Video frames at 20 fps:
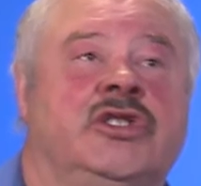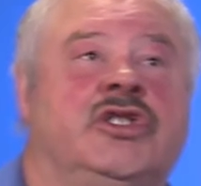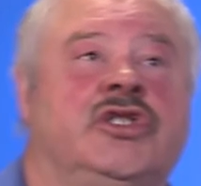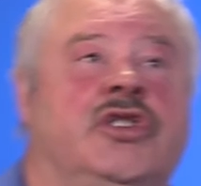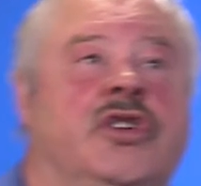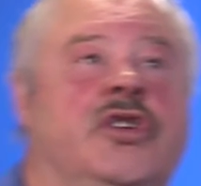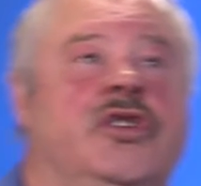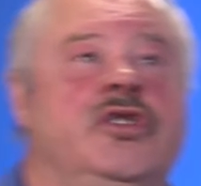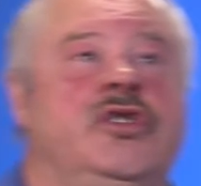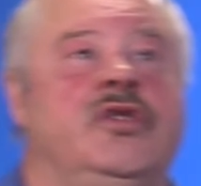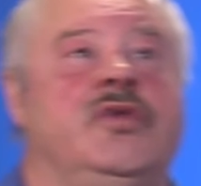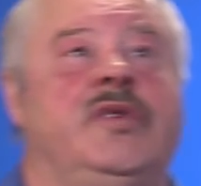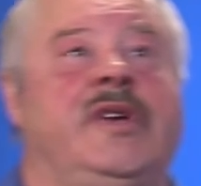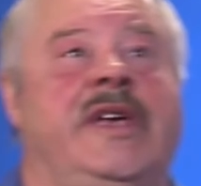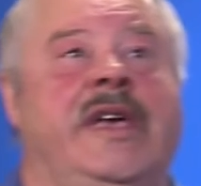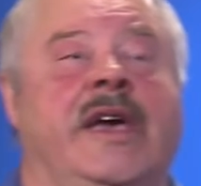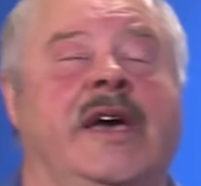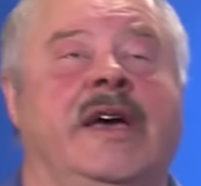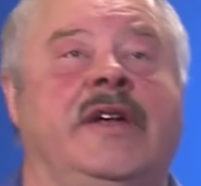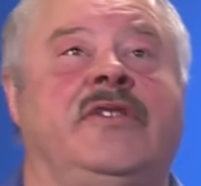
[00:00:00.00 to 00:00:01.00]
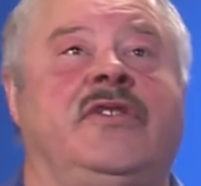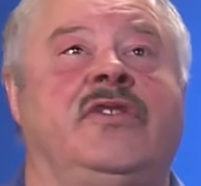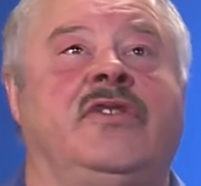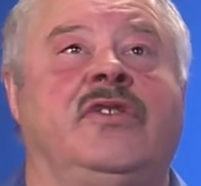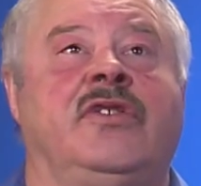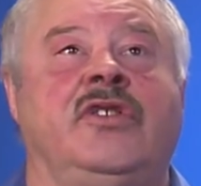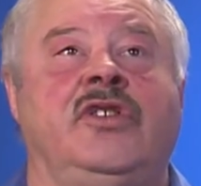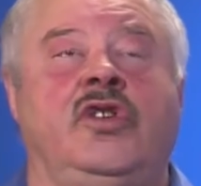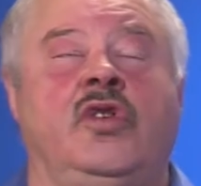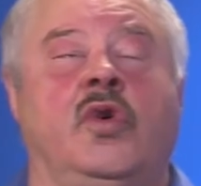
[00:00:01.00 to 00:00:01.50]
sure you get
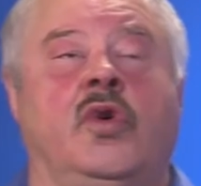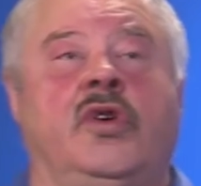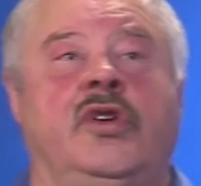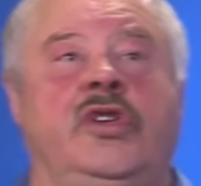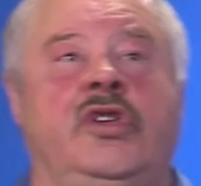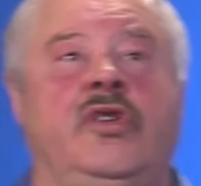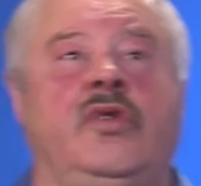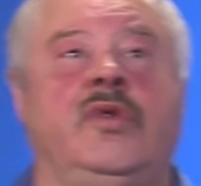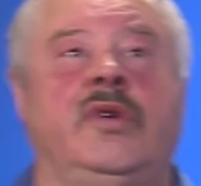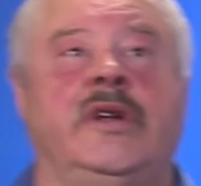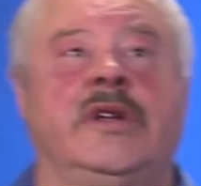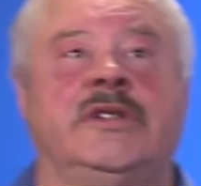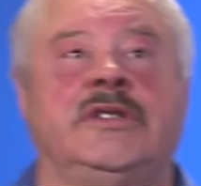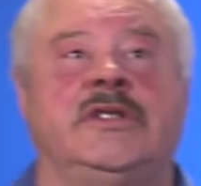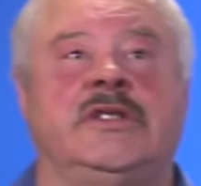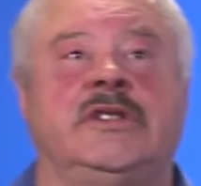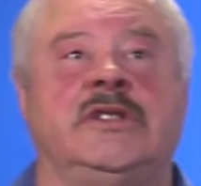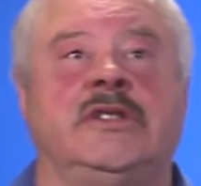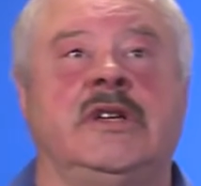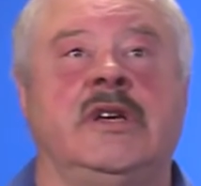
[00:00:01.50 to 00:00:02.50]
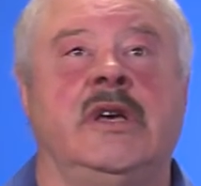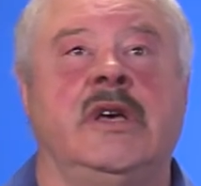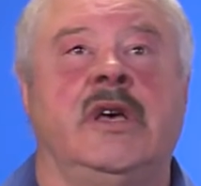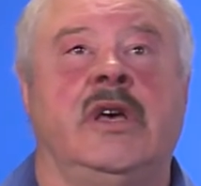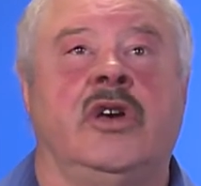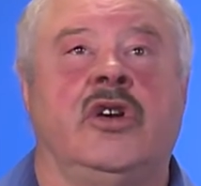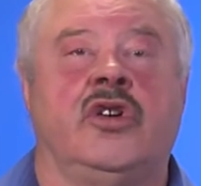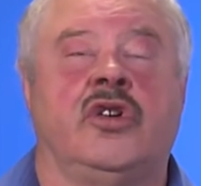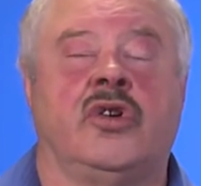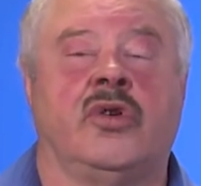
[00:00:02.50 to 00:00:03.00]
your units
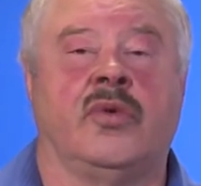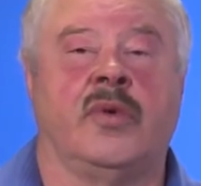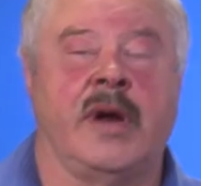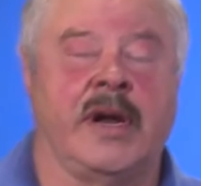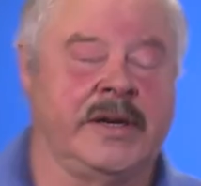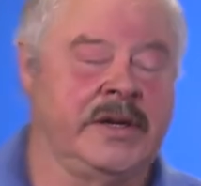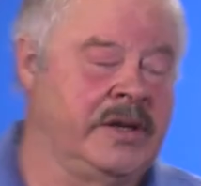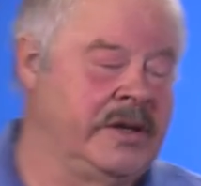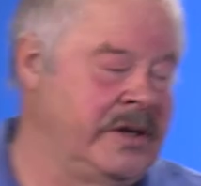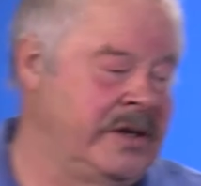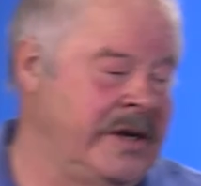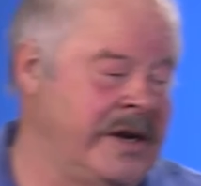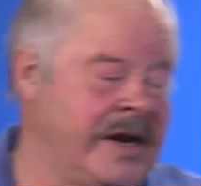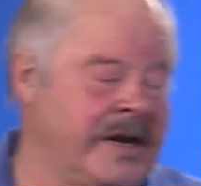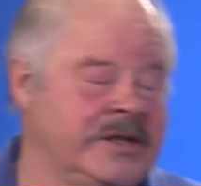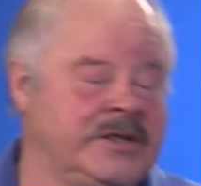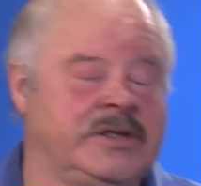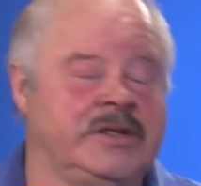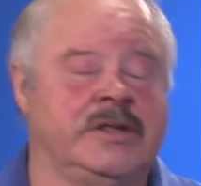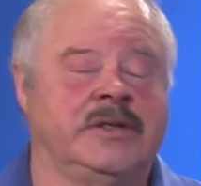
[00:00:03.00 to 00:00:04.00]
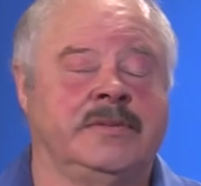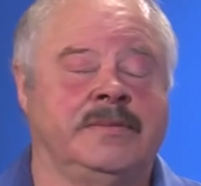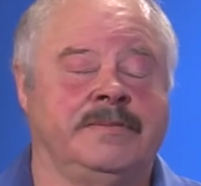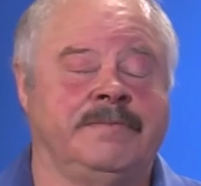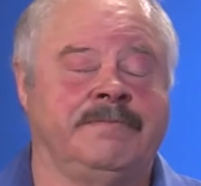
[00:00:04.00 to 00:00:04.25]
correct in an answer.